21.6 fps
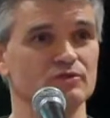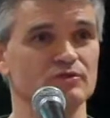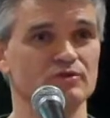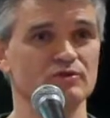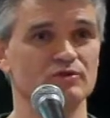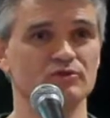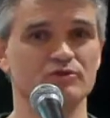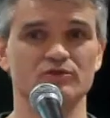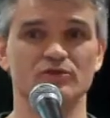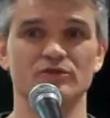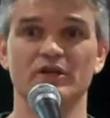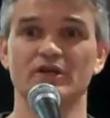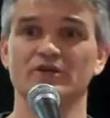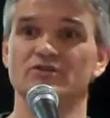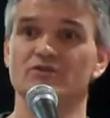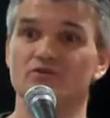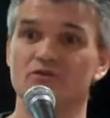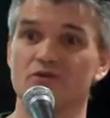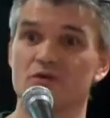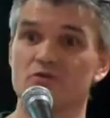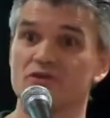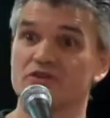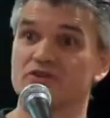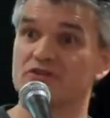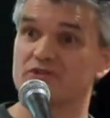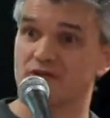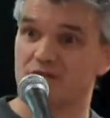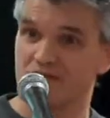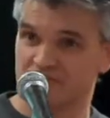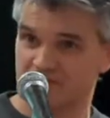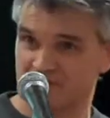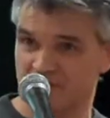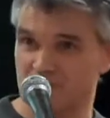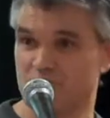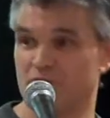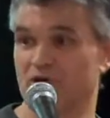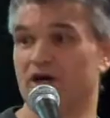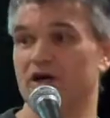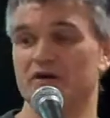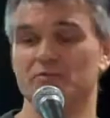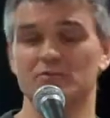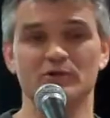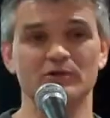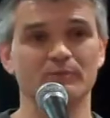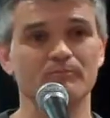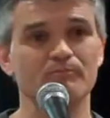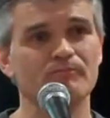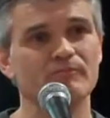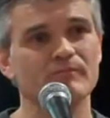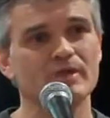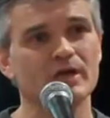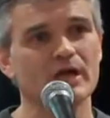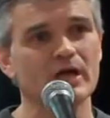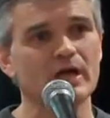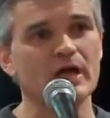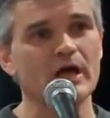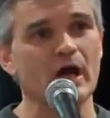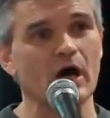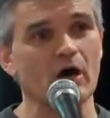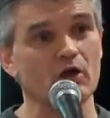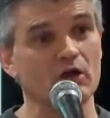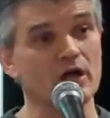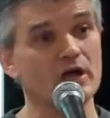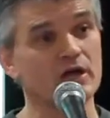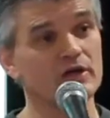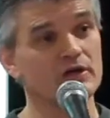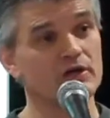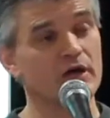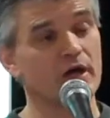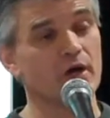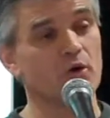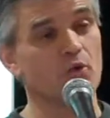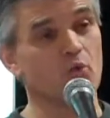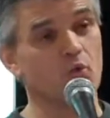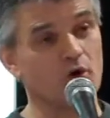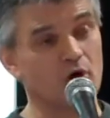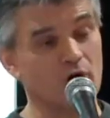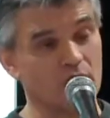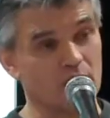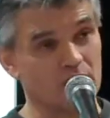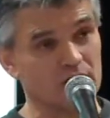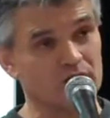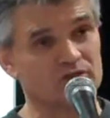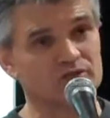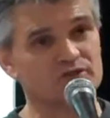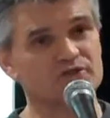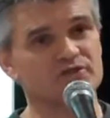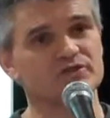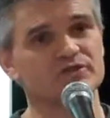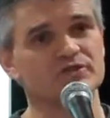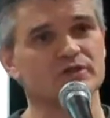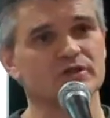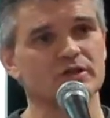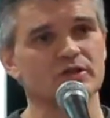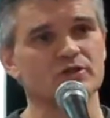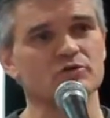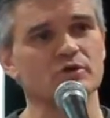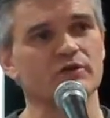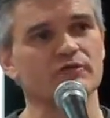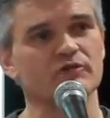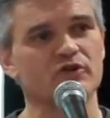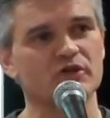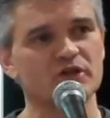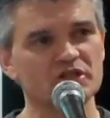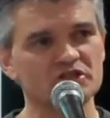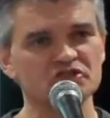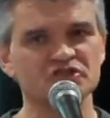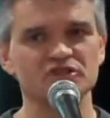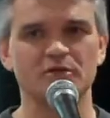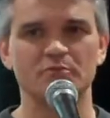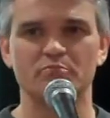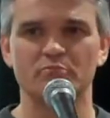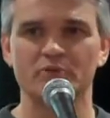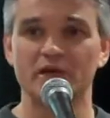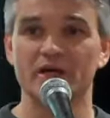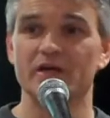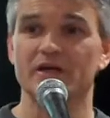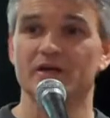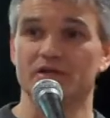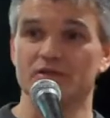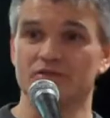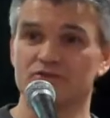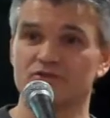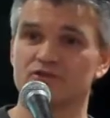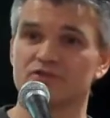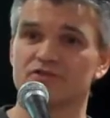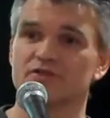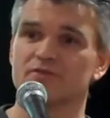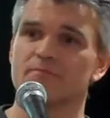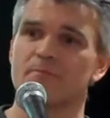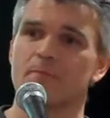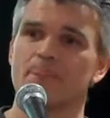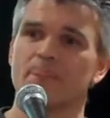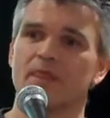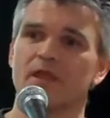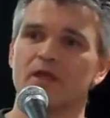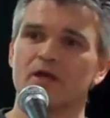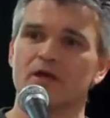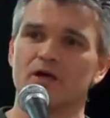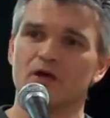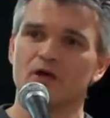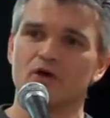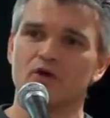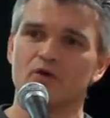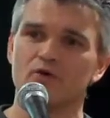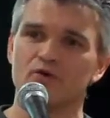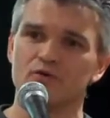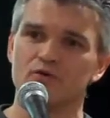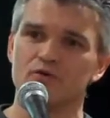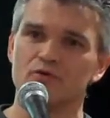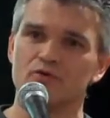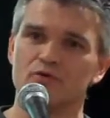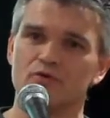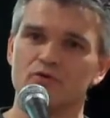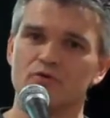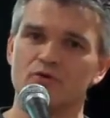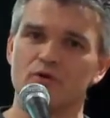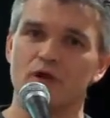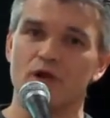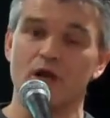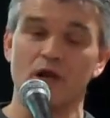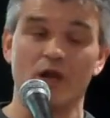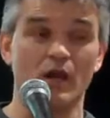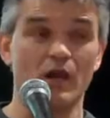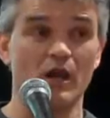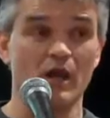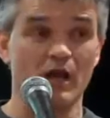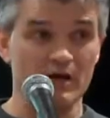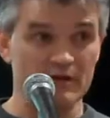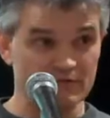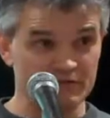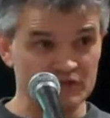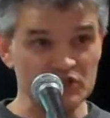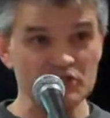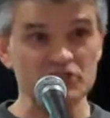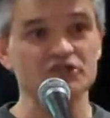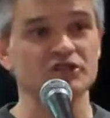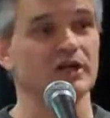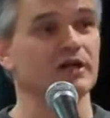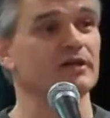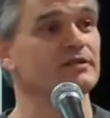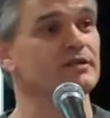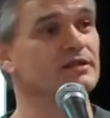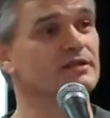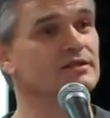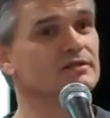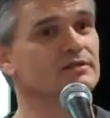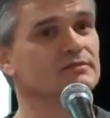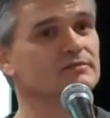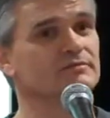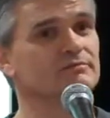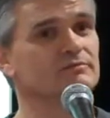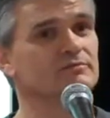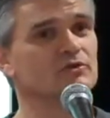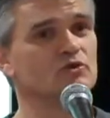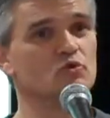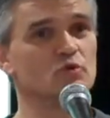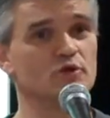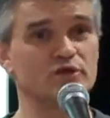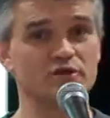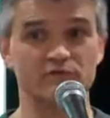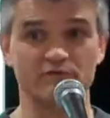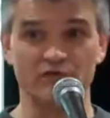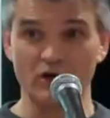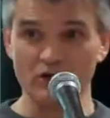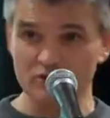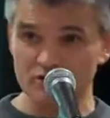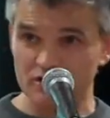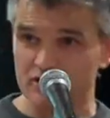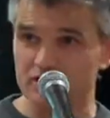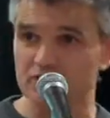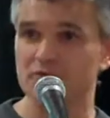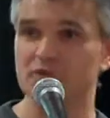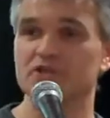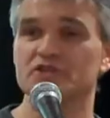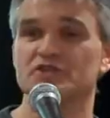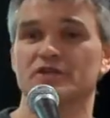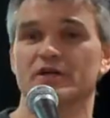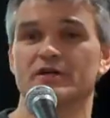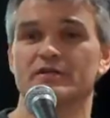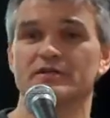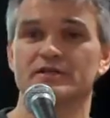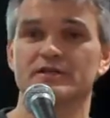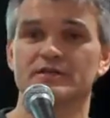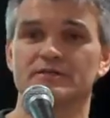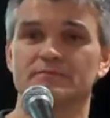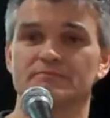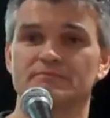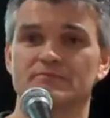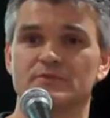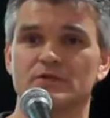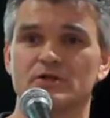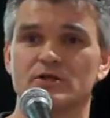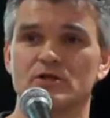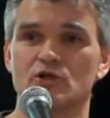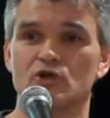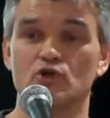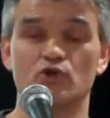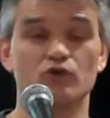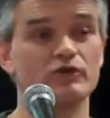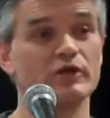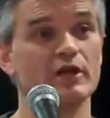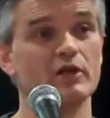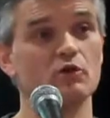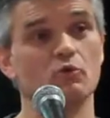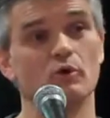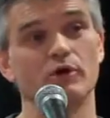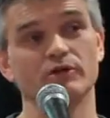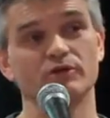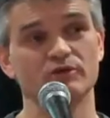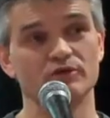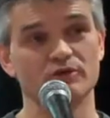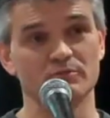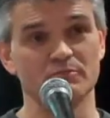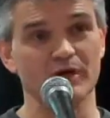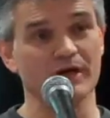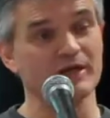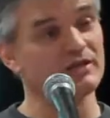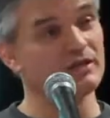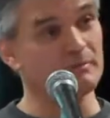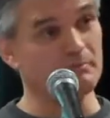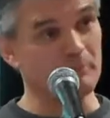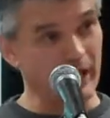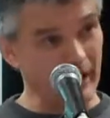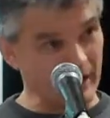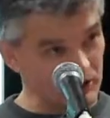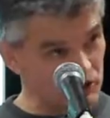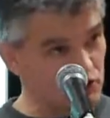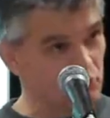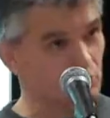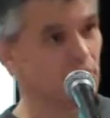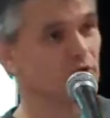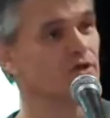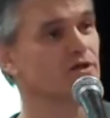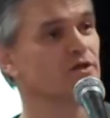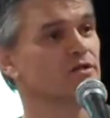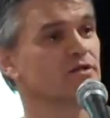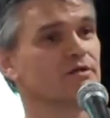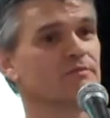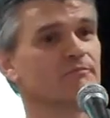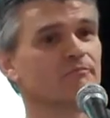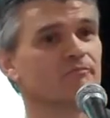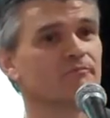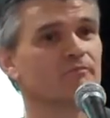to, to get to know and trust the Bible. How lucky I was to have Christian parents who loved each other, who were devoted to each other, who really wanted to make their marriage work,